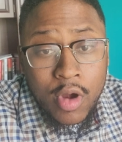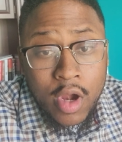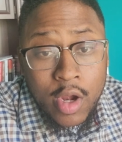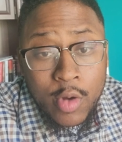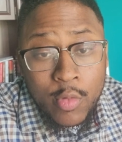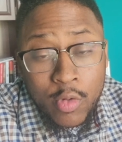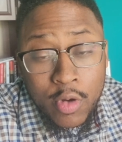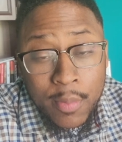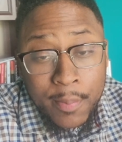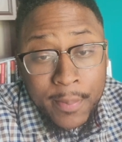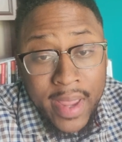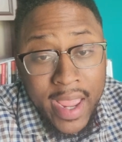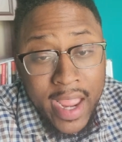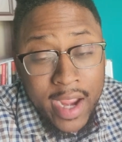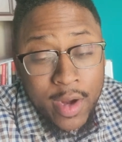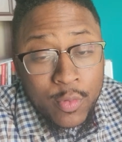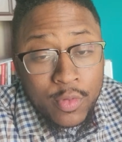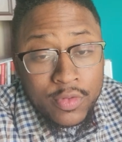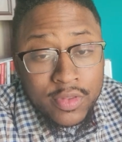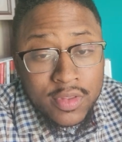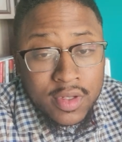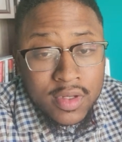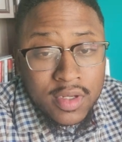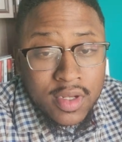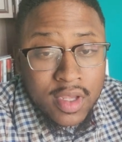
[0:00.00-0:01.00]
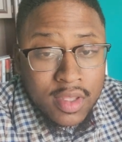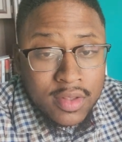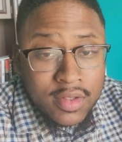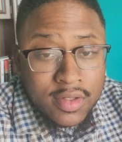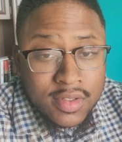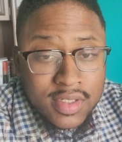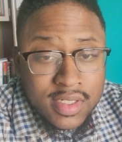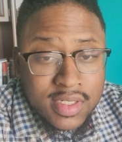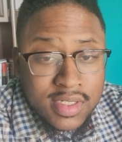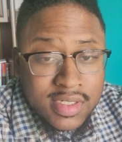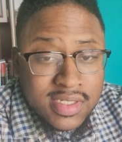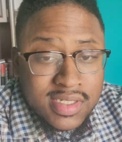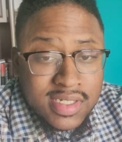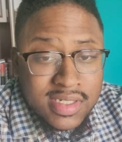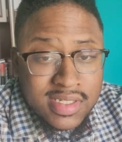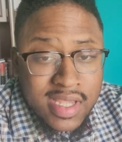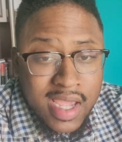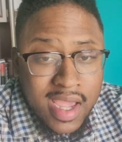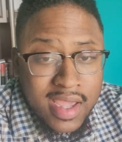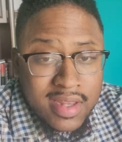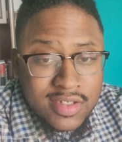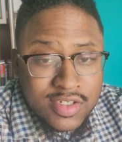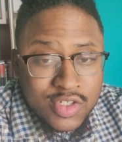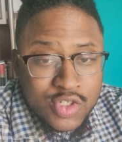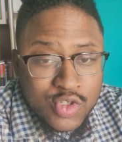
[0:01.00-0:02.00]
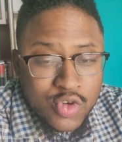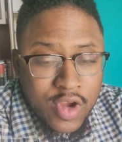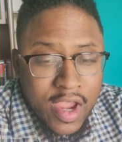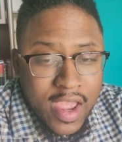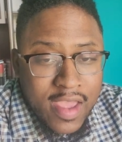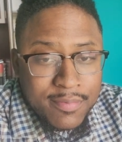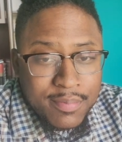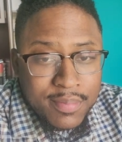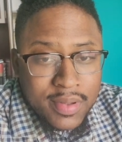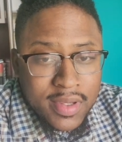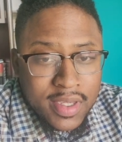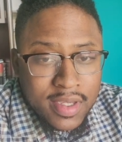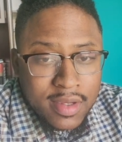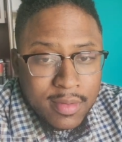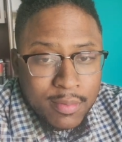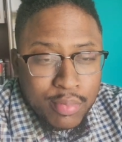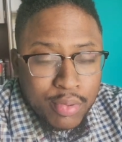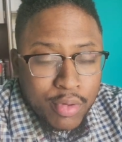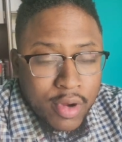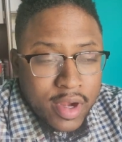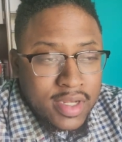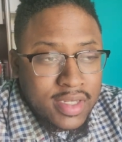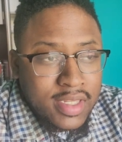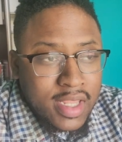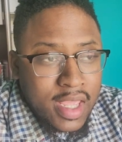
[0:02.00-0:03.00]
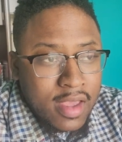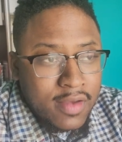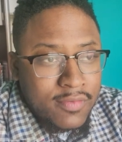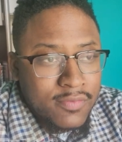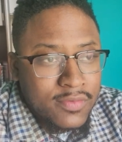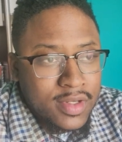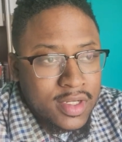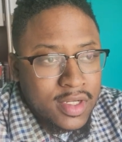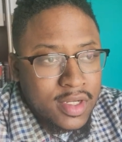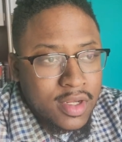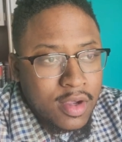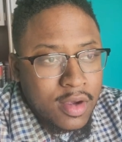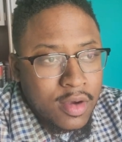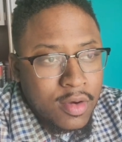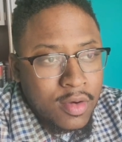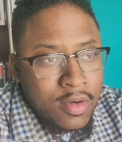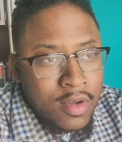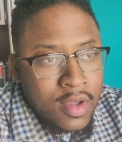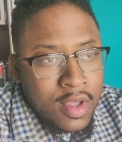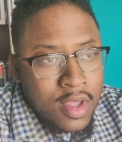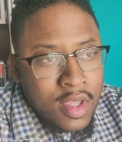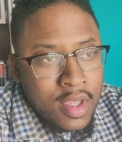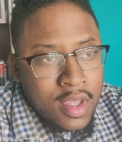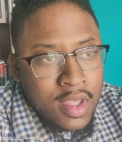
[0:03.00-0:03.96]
All right, we're back with another Tennessee Titans draft pick breakdown video.